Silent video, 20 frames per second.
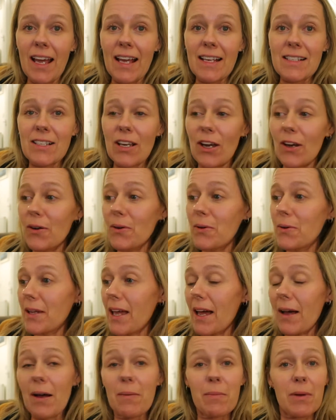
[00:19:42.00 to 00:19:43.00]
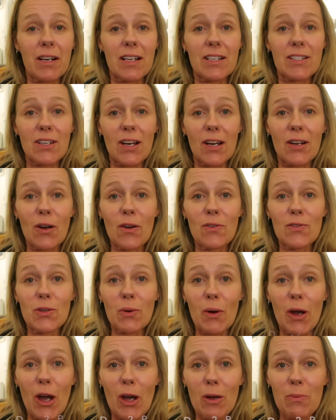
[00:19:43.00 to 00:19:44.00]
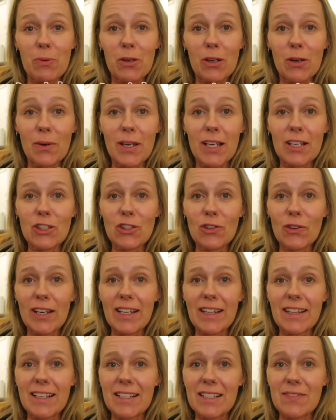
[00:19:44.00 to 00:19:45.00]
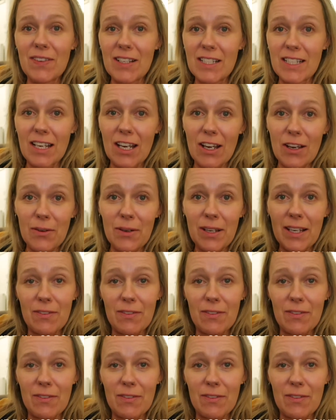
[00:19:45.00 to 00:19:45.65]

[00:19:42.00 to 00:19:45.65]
So yeah, I'm going to sign off. So I hope you enjoyed this video.